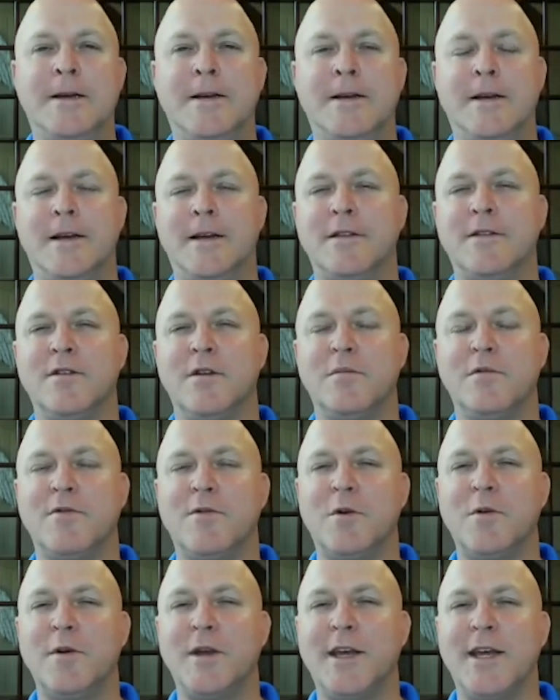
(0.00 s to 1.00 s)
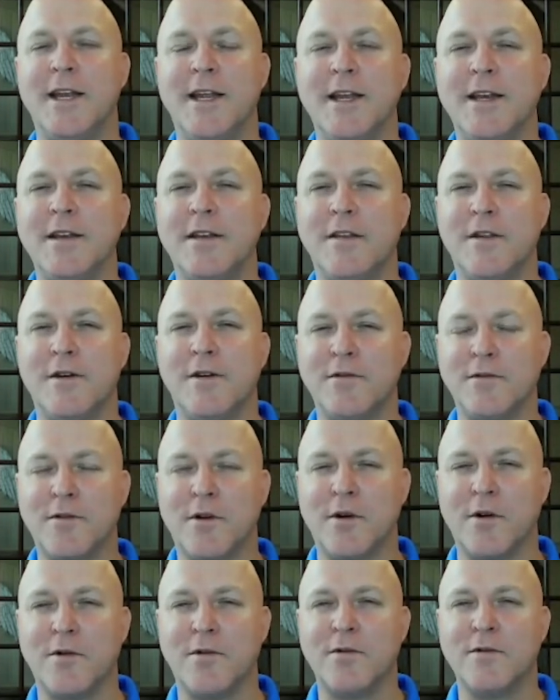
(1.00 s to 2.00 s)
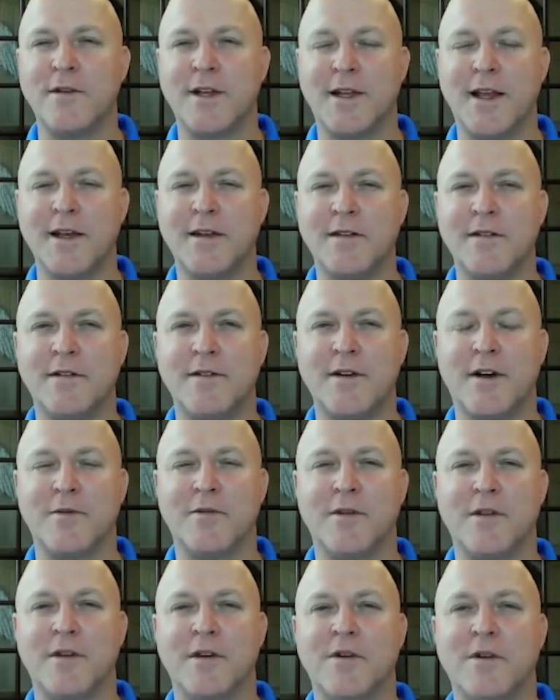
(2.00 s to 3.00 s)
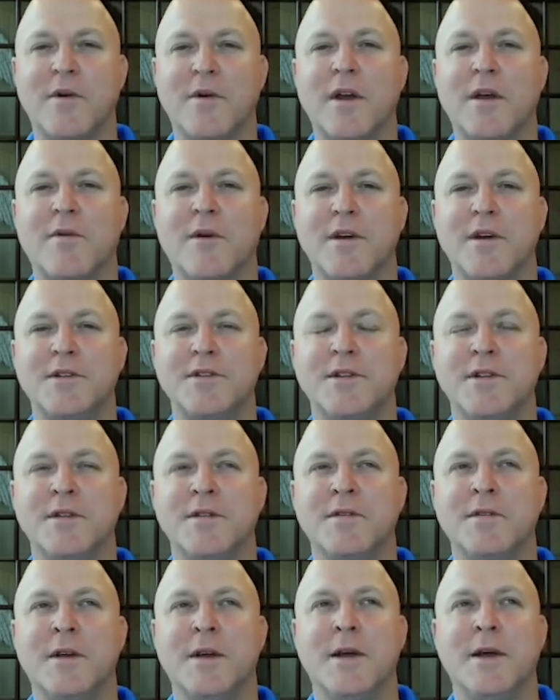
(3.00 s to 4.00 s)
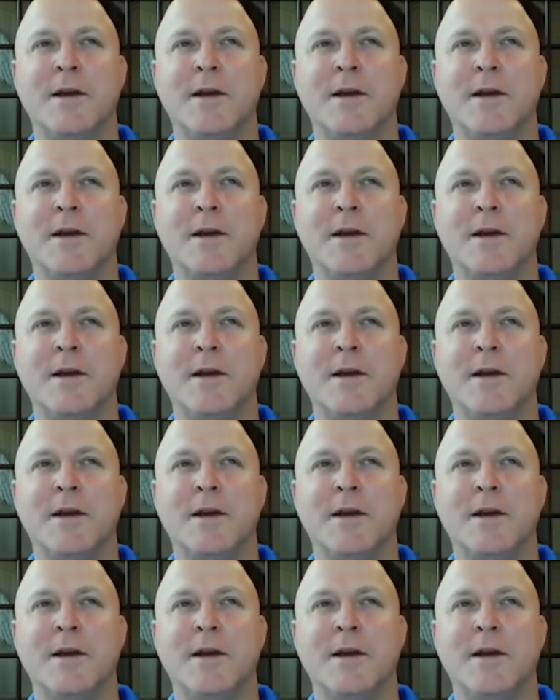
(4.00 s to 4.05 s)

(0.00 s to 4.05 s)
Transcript: And so before we get into those goals, I'd like to start with a quick question.